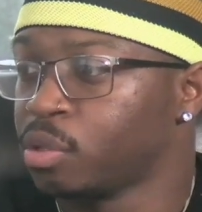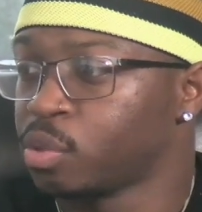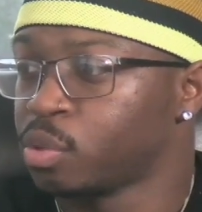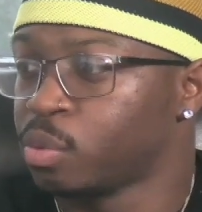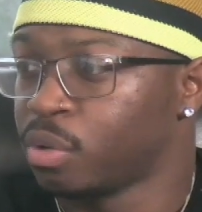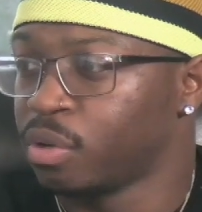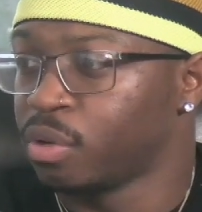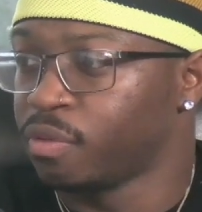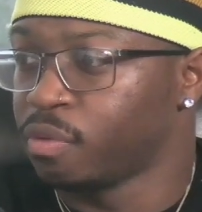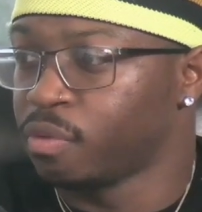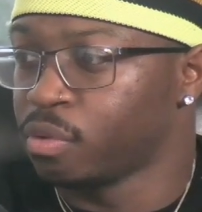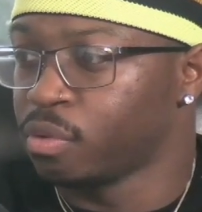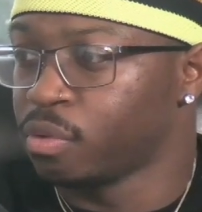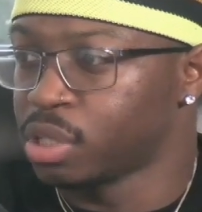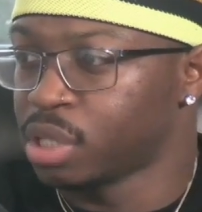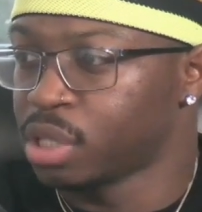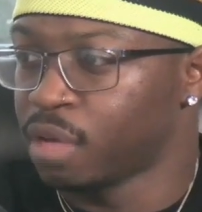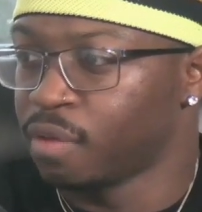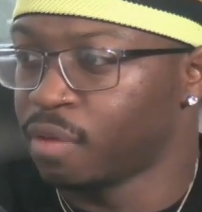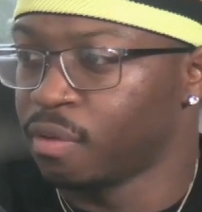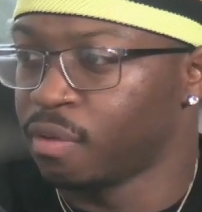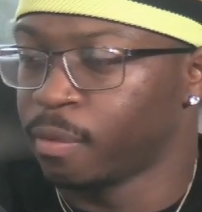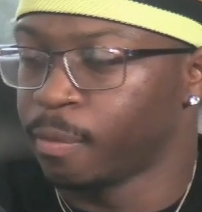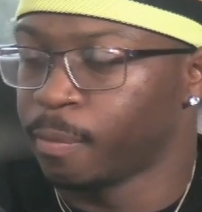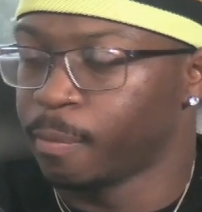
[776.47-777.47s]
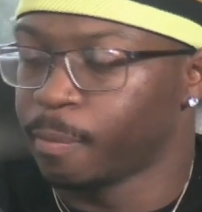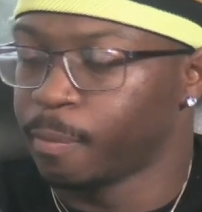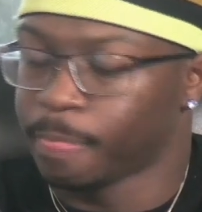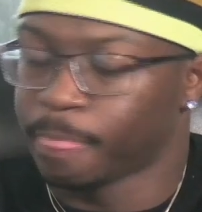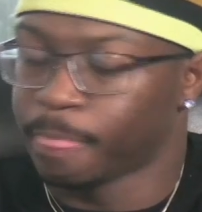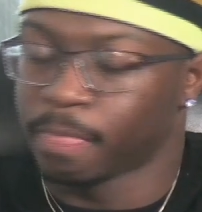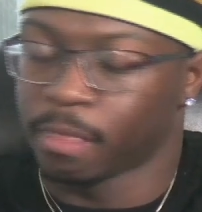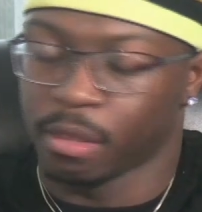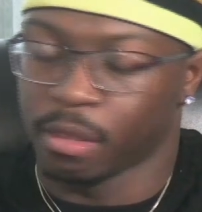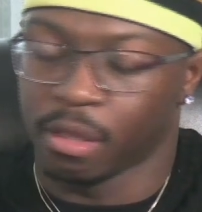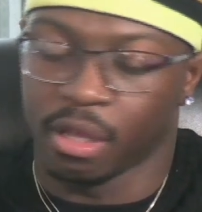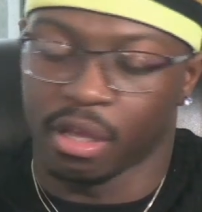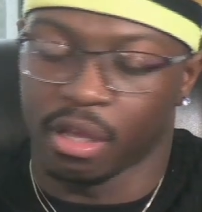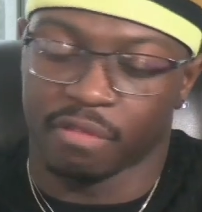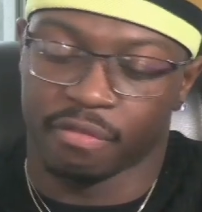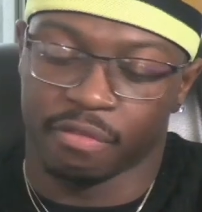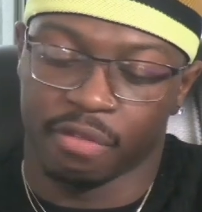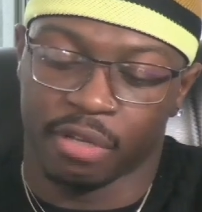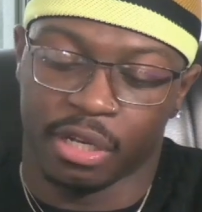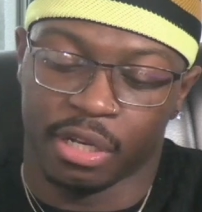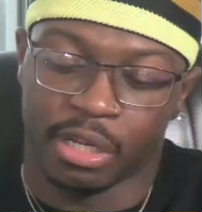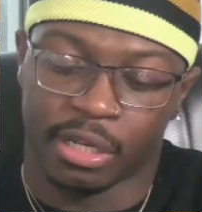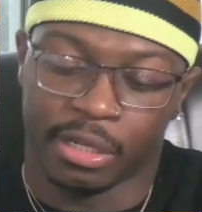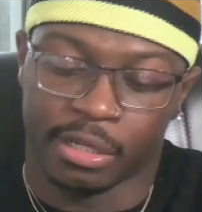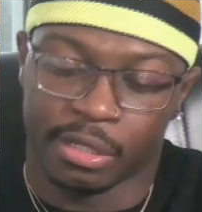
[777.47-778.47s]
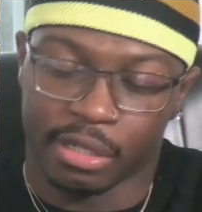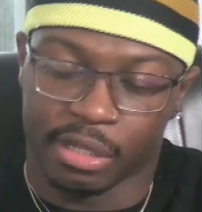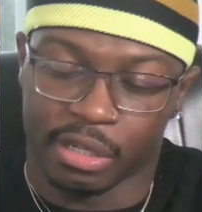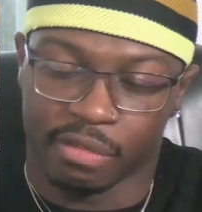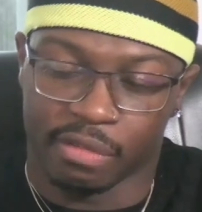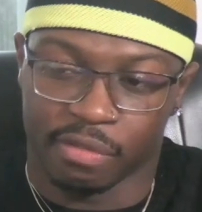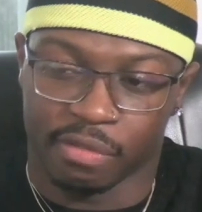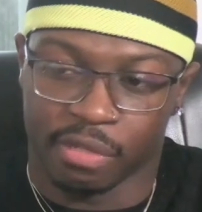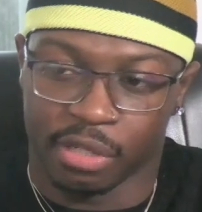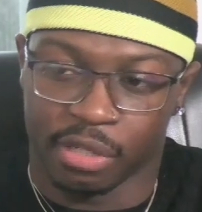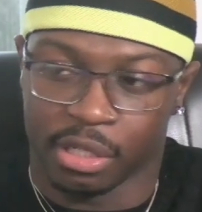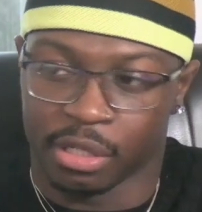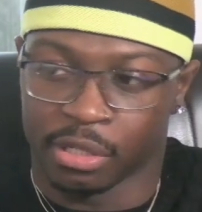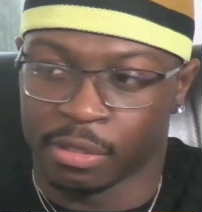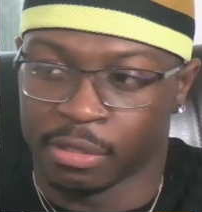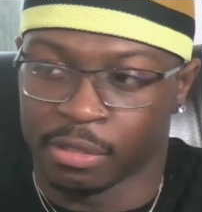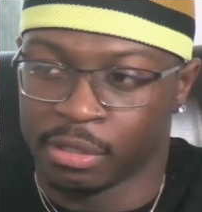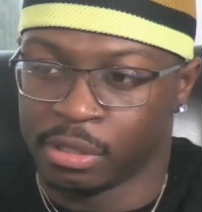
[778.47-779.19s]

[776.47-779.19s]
24 7. Yeah, I feel that. I Right. feel that.